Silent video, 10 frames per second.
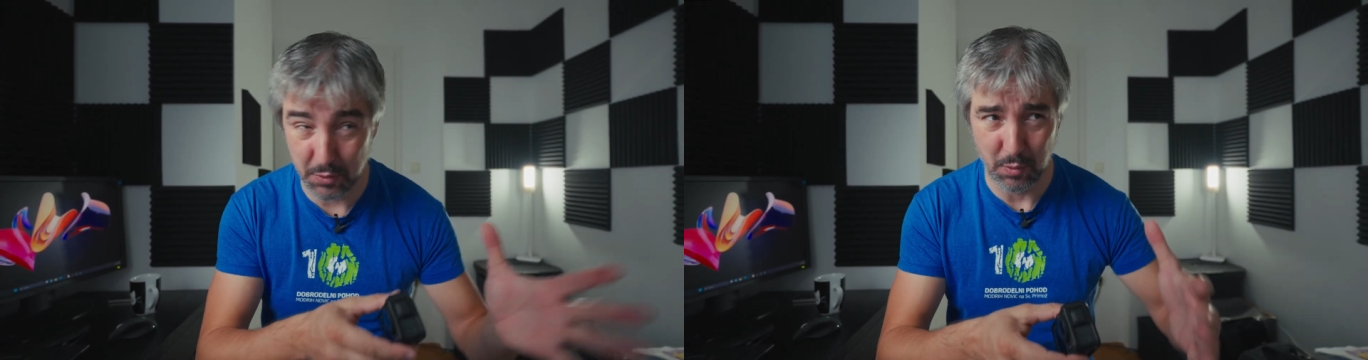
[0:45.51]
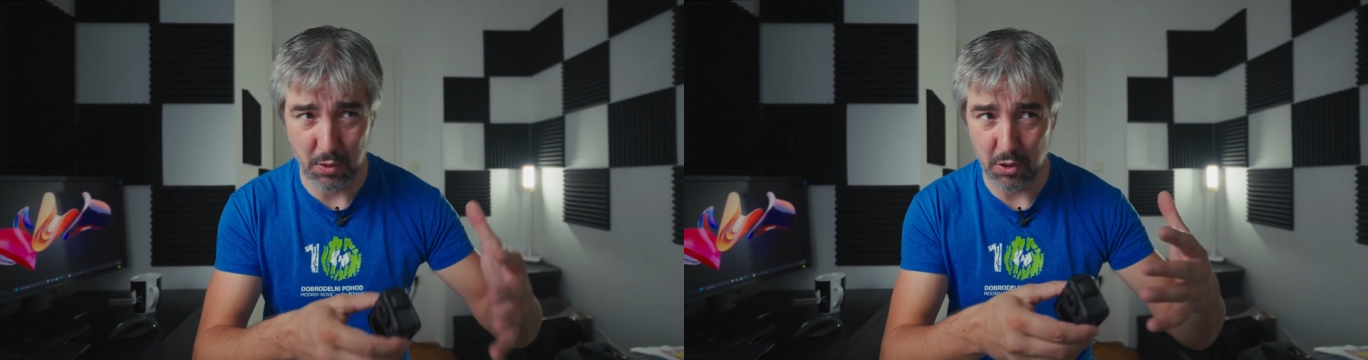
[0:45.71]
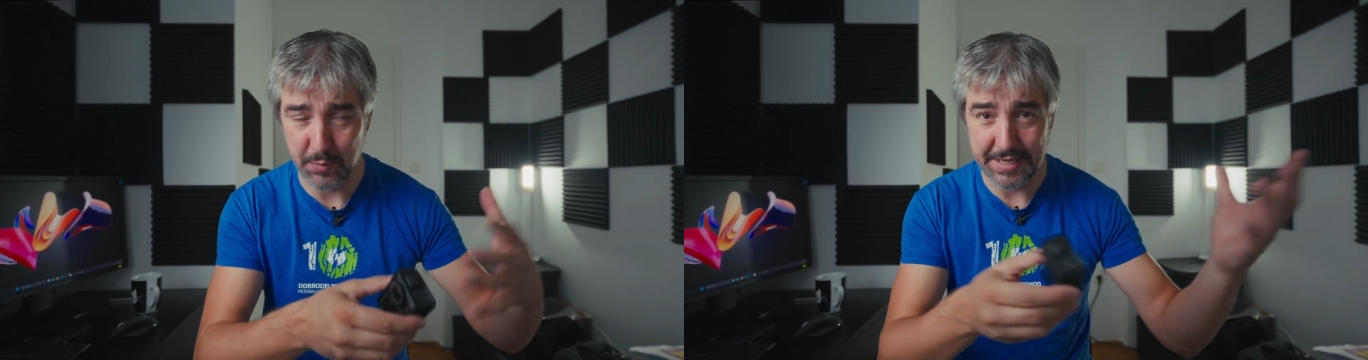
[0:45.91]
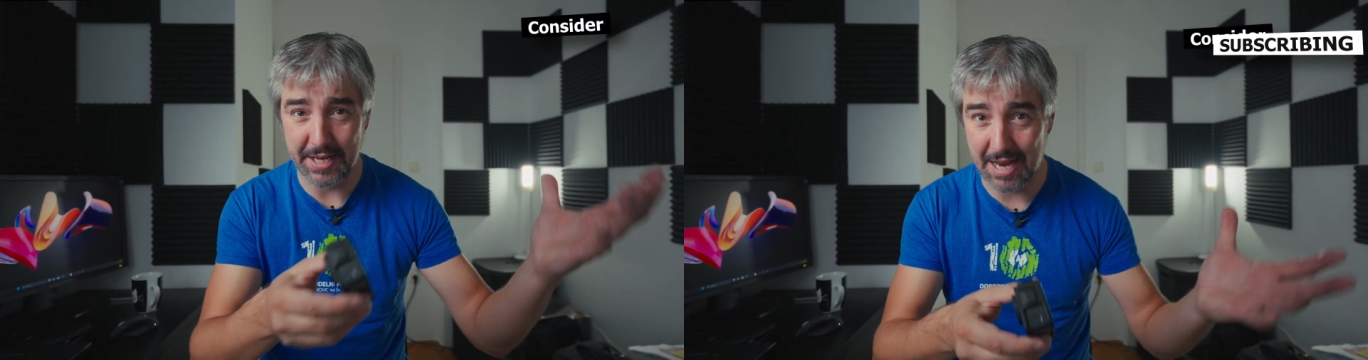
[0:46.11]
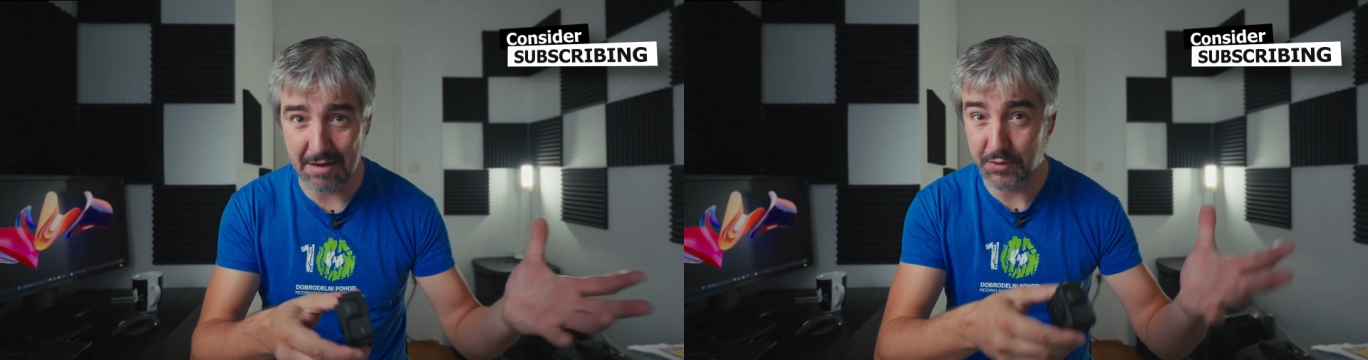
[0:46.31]
you already
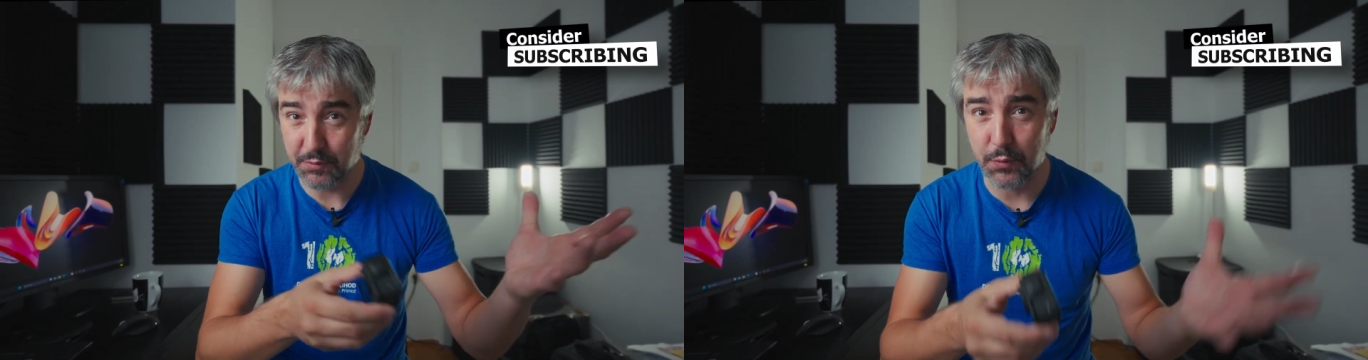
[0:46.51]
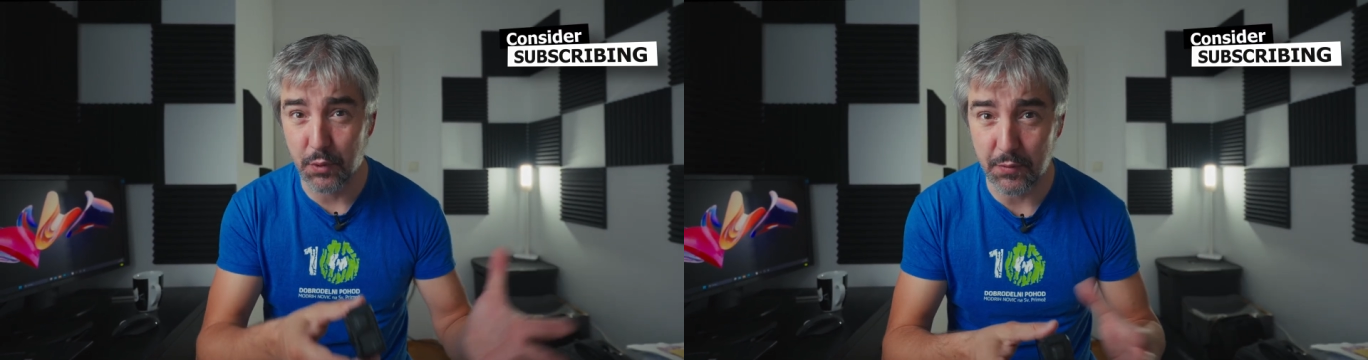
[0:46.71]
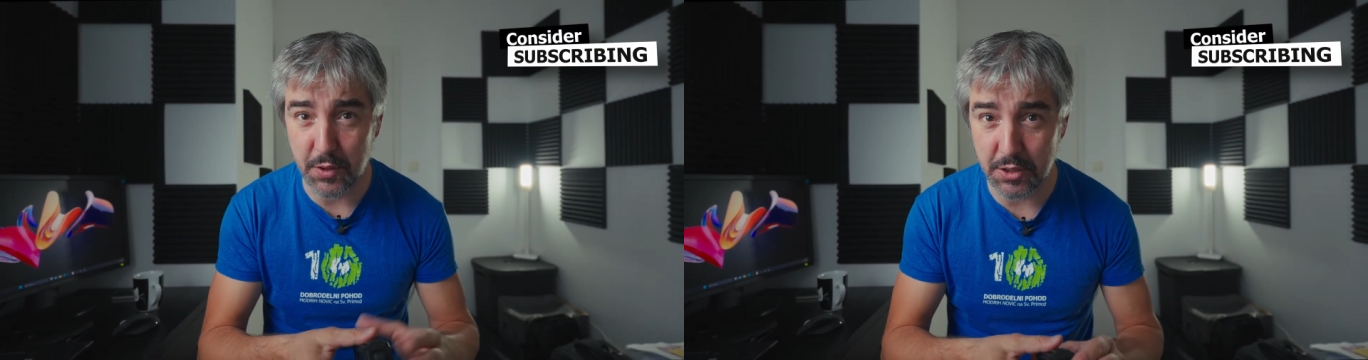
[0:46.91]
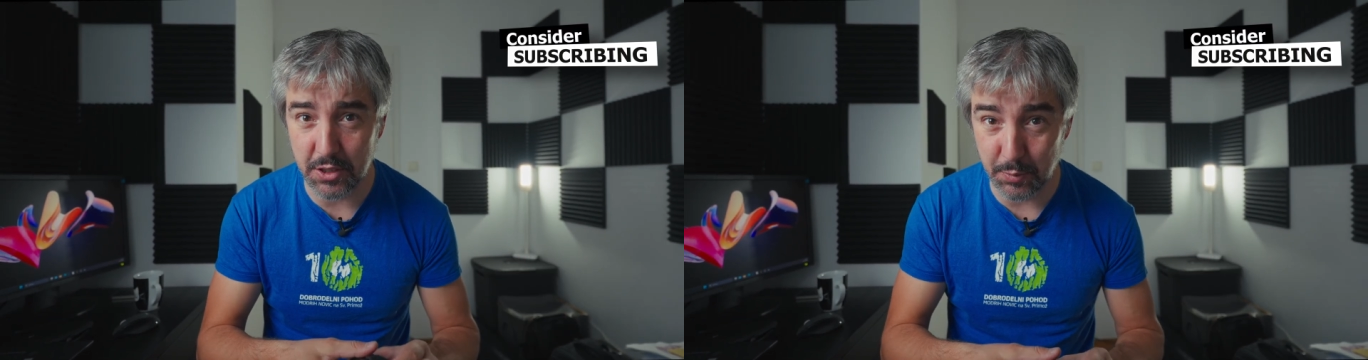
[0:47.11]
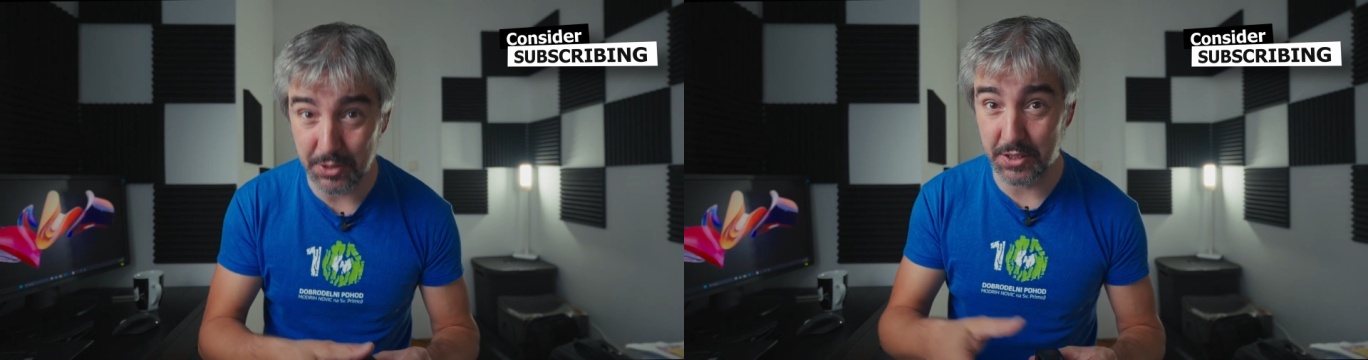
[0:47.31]
have the full
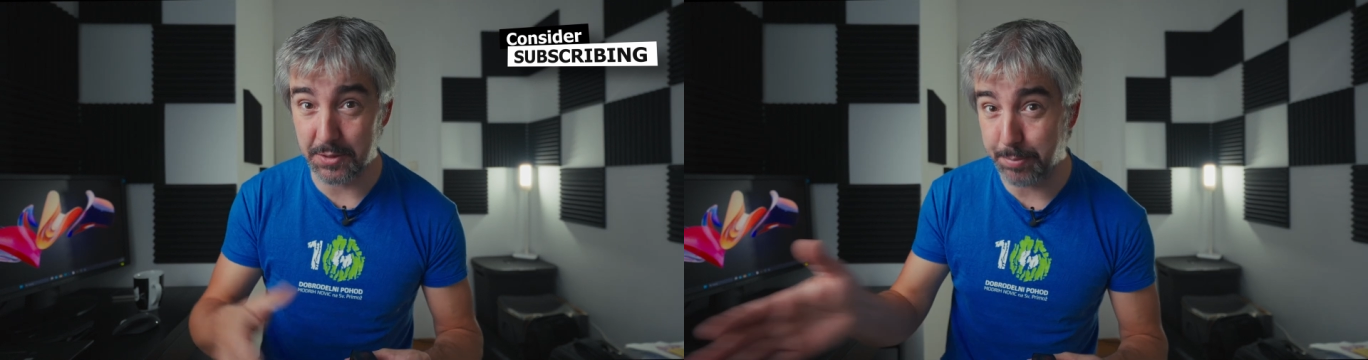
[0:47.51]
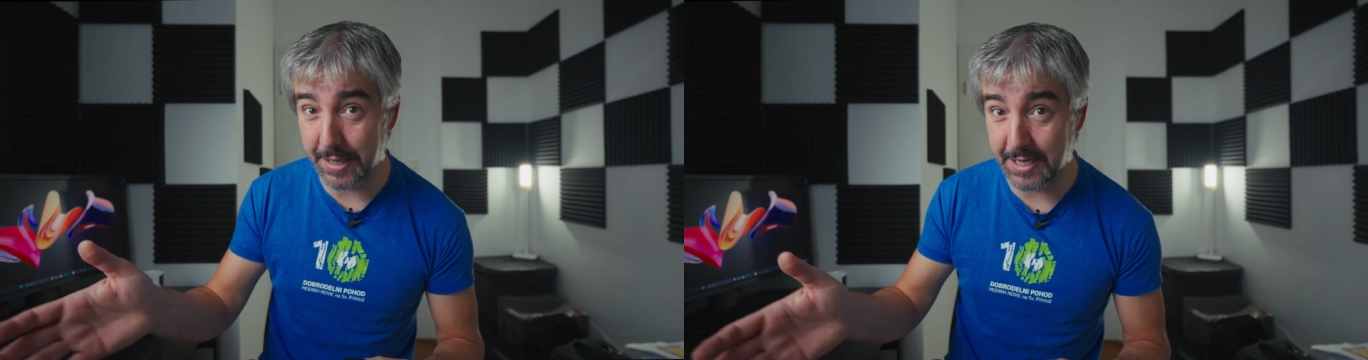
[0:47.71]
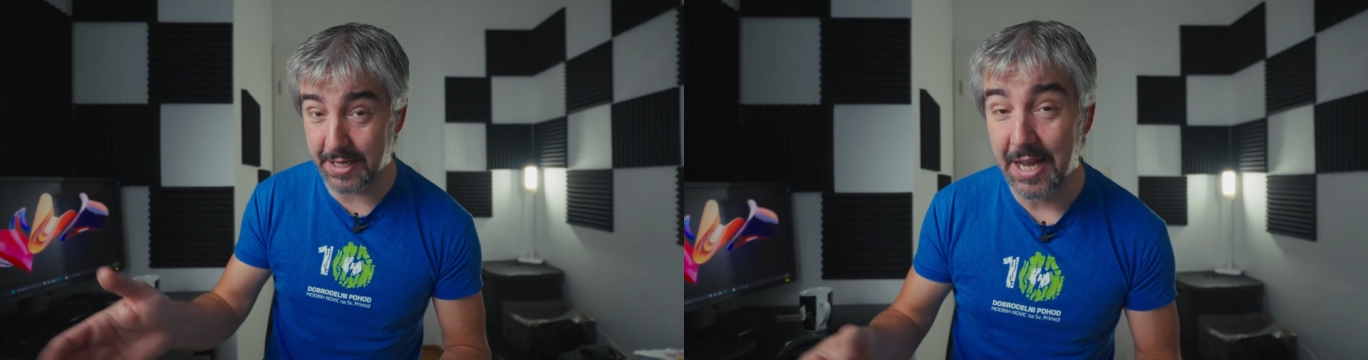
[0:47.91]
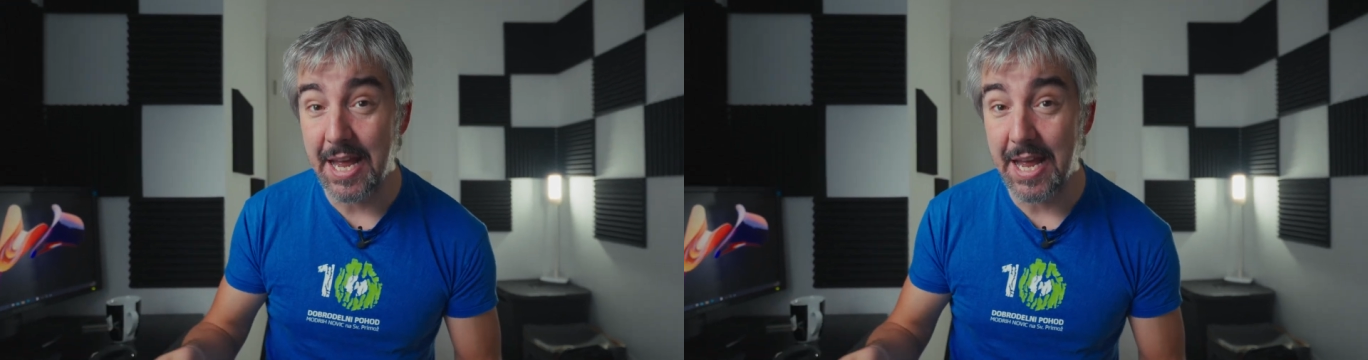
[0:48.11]
version, which is paid,